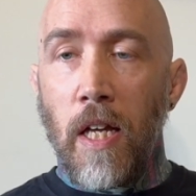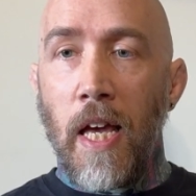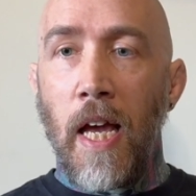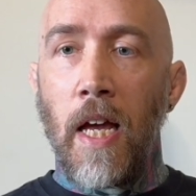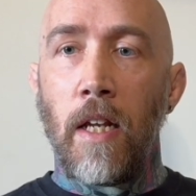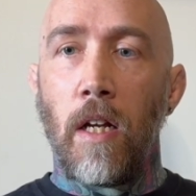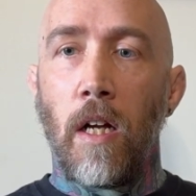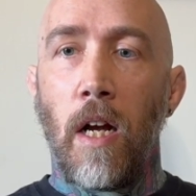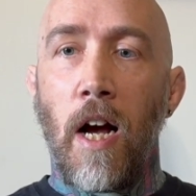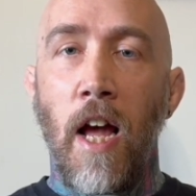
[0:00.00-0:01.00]
And
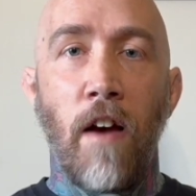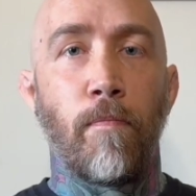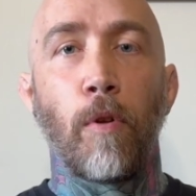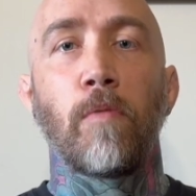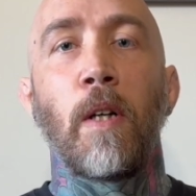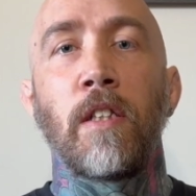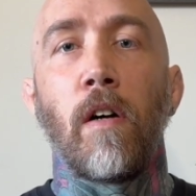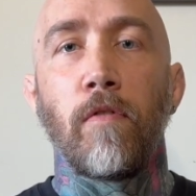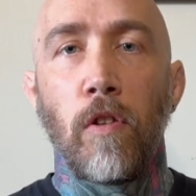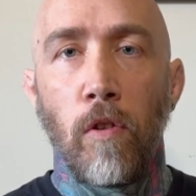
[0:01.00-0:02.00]
I have pushed
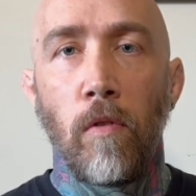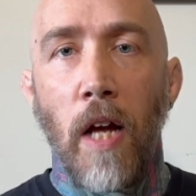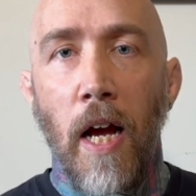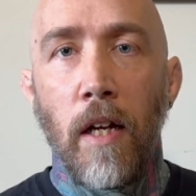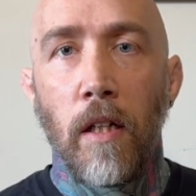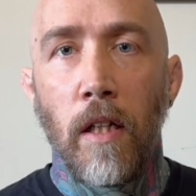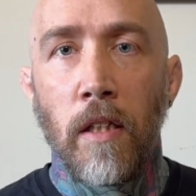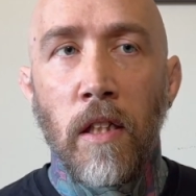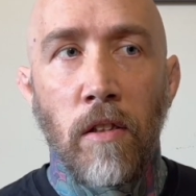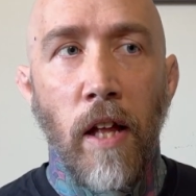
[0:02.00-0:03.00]
myself to do that
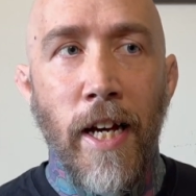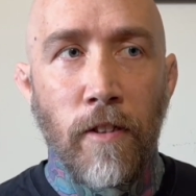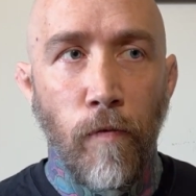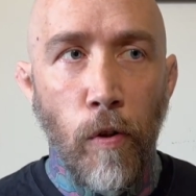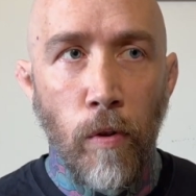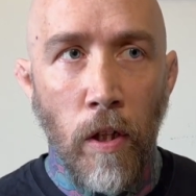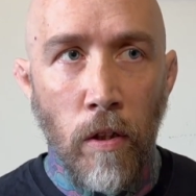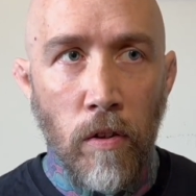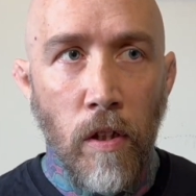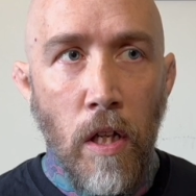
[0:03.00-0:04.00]
in these last few
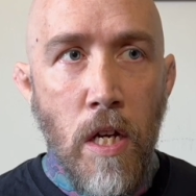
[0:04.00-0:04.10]
years,